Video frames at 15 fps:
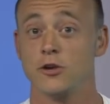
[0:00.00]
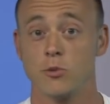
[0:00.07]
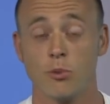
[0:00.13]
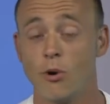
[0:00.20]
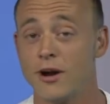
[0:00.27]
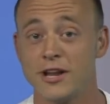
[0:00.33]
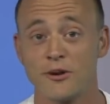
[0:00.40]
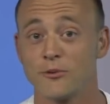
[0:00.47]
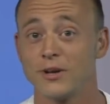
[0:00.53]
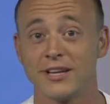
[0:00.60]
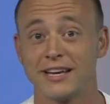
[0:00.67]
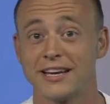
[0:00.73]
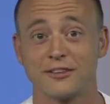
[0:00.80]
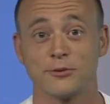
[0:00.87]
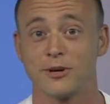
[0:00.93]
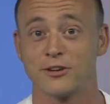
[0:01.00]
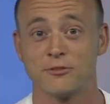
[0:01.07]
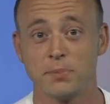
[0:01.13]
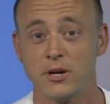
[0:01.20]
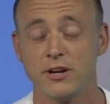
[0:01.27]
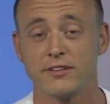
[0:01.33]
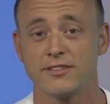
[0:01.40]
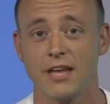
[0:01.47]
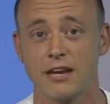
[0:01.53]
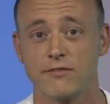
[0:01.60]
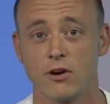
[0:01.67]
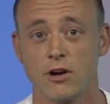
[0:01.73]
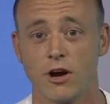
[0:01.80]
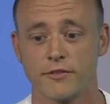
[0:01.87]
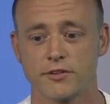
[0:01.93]
Your boy didn't really get to experience that
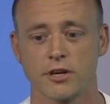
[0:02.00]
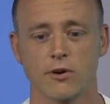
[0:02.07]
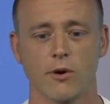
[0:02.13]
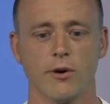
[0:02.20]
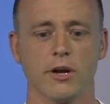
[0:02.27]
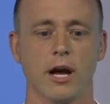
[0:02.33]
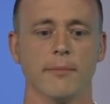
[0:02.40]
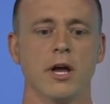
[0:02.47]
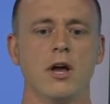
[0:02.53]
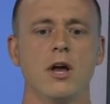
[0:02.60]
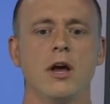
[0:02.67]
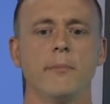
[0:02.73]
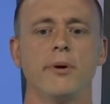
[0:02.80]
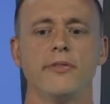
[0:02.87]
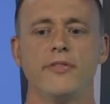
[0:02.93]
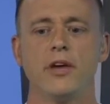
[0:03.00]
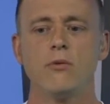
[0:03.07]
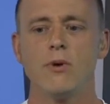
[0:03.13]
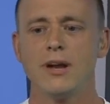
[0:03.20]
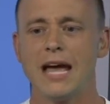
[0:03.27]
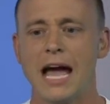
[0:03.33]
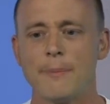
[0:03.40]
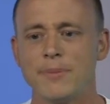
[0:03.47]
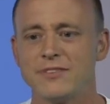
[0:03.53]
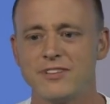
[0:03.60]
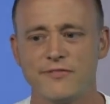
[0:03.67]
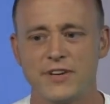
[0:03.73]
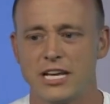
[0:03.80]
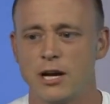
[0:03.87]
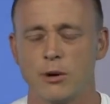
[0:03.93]
very often growing up. But then what happens
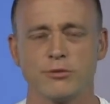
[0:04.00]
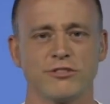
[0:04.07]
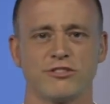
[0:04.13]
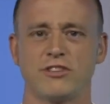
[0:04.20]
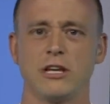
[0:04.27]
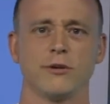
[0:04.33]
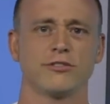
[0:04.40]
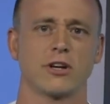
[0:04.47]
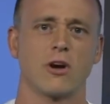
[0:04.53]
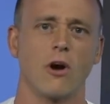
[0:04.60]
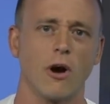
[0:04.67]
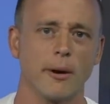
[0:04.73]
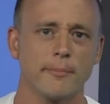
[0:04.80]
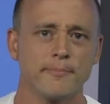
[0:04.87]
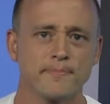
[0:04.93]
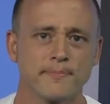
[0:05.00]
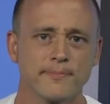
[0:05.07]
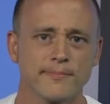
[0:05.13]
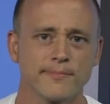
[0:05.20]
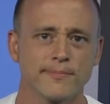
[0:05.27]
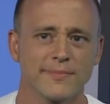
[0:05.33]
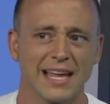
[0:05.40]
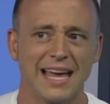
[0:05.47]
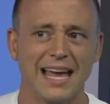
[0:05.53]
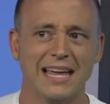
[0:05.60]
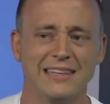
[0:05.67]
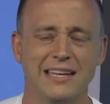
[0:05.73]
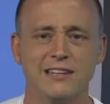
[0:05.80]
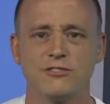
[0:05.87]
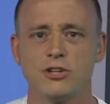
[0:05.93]
if he goes and steals a car?
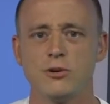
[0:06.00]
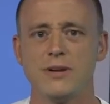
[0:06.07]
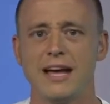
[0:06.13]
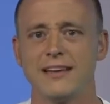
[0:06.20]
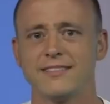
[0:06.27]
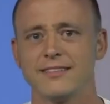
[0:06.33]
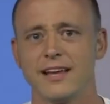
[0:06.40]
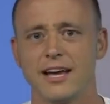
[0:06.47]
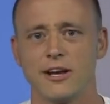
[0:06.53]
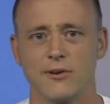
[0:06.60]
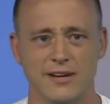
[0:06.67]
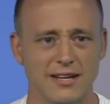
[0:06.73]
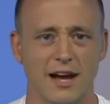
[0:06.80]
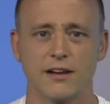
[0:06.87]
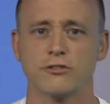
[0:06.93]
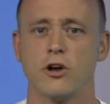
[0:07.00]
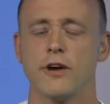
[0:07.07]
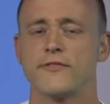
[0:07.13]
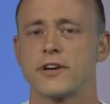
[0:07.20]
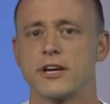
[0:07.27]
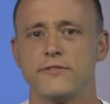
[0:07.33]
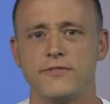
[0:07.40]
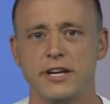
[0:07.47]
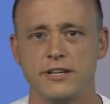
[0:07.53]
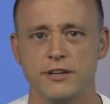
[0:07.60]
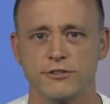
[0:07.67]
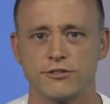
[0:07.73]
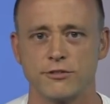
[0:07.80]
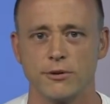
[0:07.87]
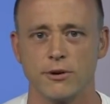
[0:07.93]
And then two days later, he knocks off a
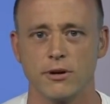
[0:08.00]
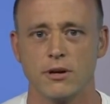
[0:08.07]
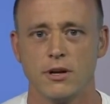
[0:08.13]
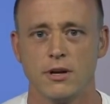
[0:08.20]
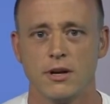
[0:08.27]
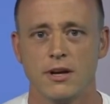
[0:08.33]
convenience store.